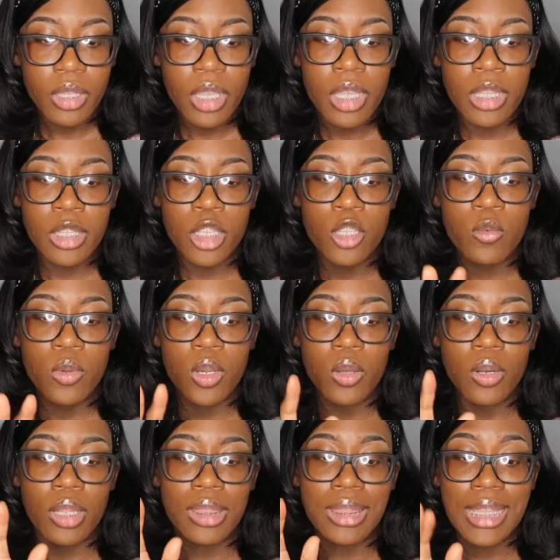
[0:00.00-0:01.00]
and then you will
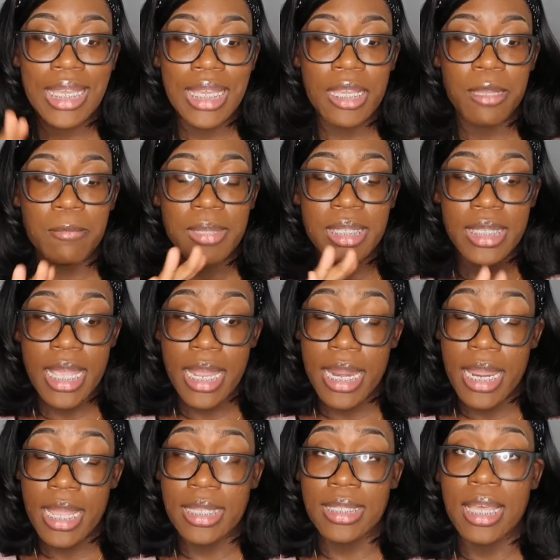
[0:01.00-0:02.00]
go to theme
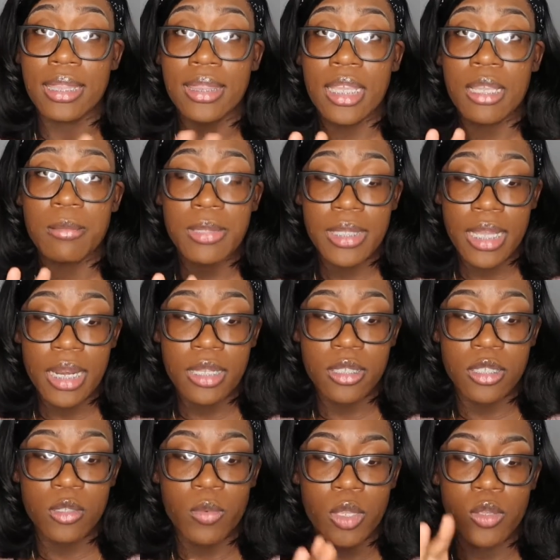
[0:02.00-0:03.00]
settings now theme settings
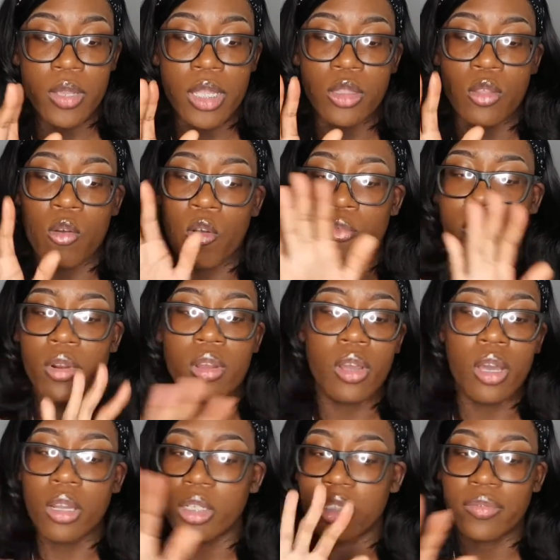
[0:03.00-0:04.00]
is where you get the overall
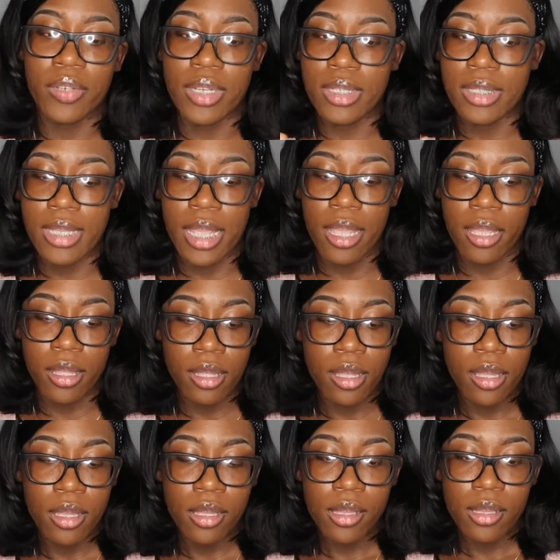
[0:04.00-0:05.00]
colors for your site
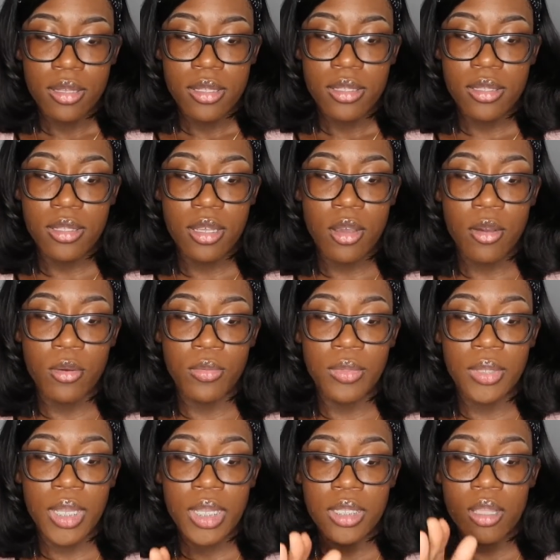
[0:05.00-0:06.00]
so
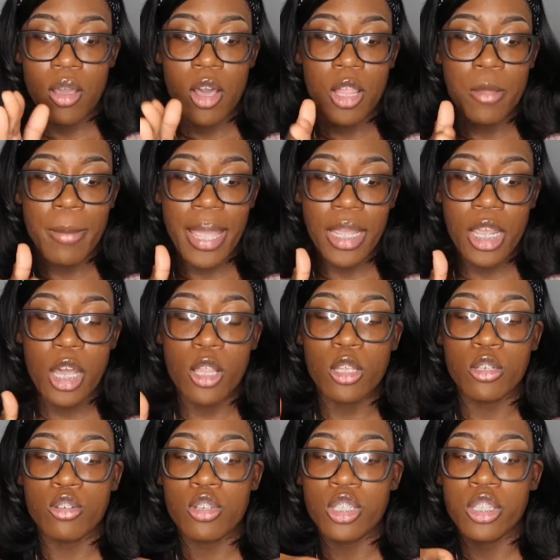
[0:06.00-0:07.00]
these are all my
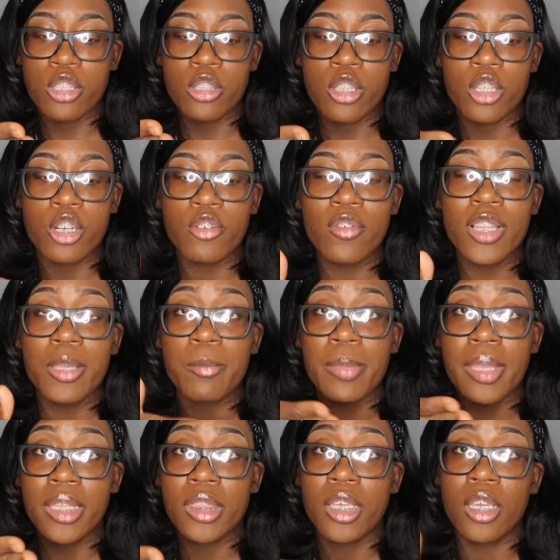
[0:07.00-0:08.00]
colors you just literally
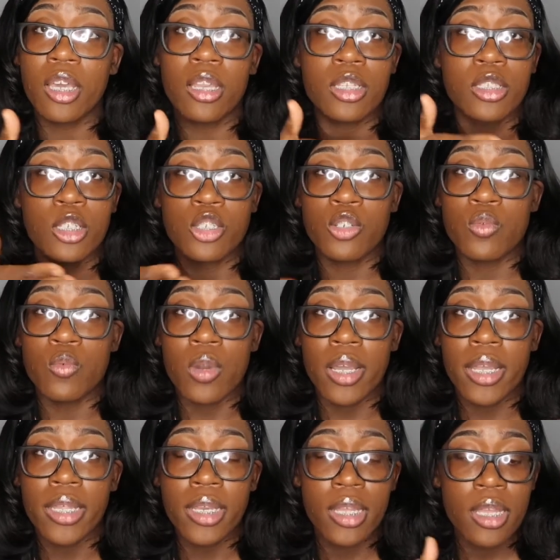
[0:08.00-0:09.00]
pick the colors that you
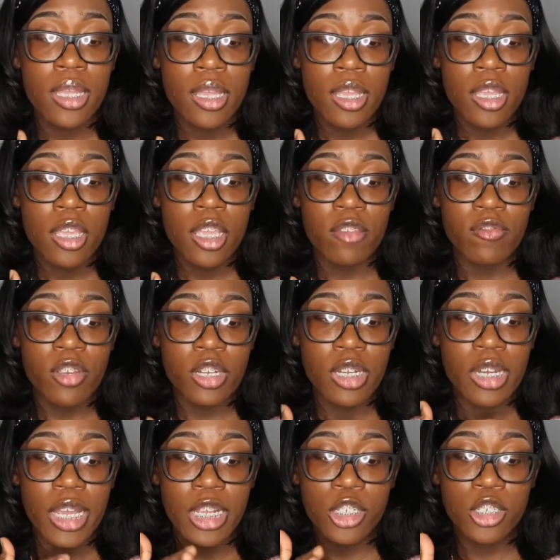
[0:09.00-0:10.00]
want if you're
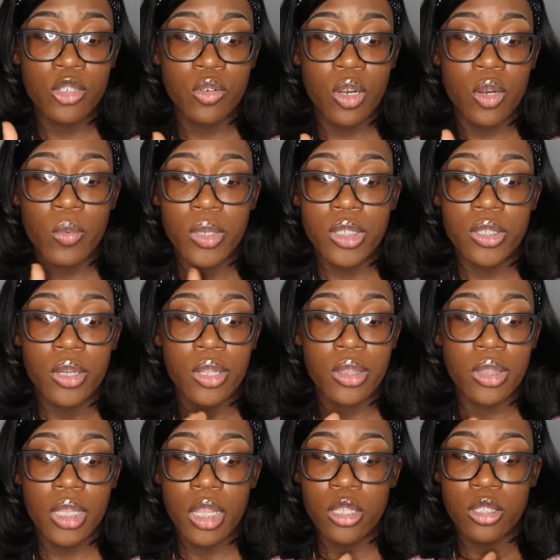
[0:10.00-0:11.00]
not sure where
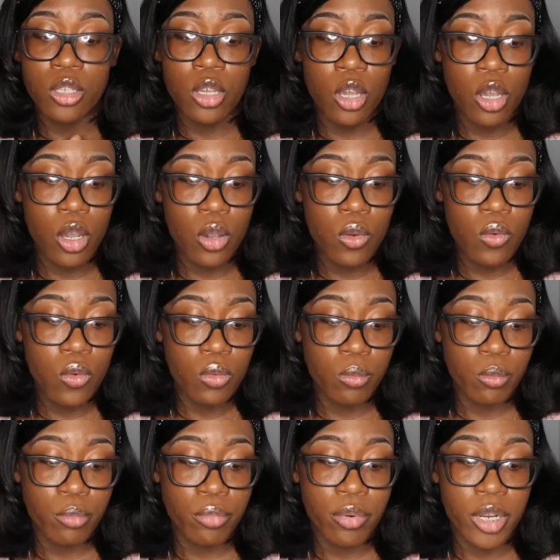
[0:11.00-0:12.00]
certain things go
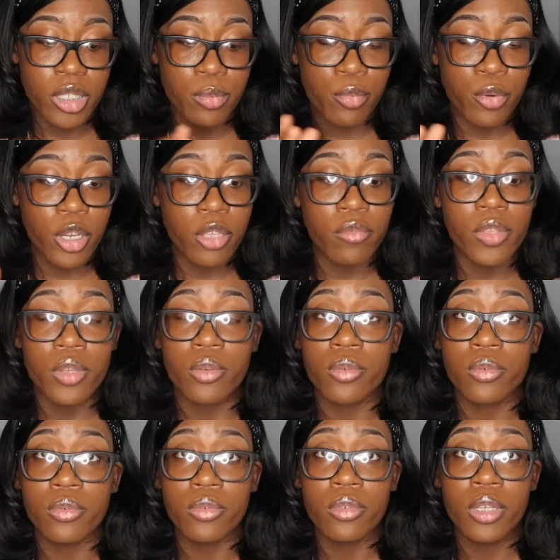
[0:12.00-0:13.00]
press preview
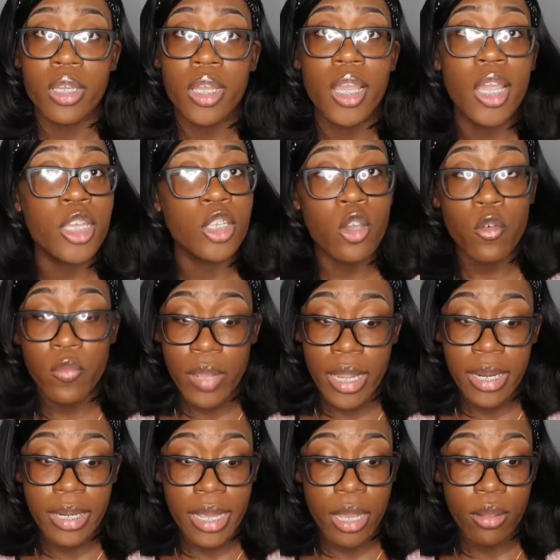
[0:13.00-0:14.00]
and you'll
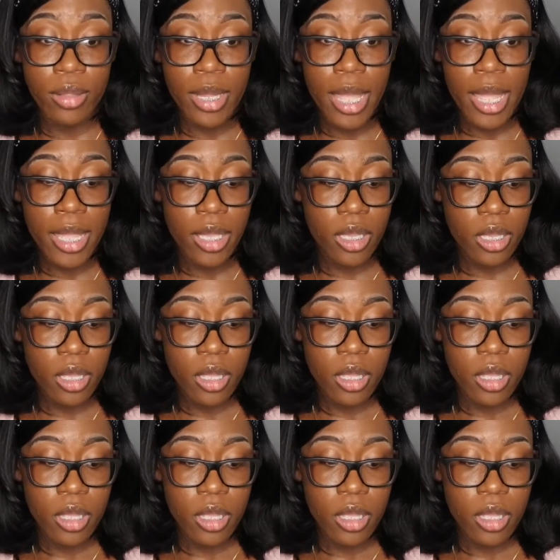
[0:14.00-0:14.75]
find out like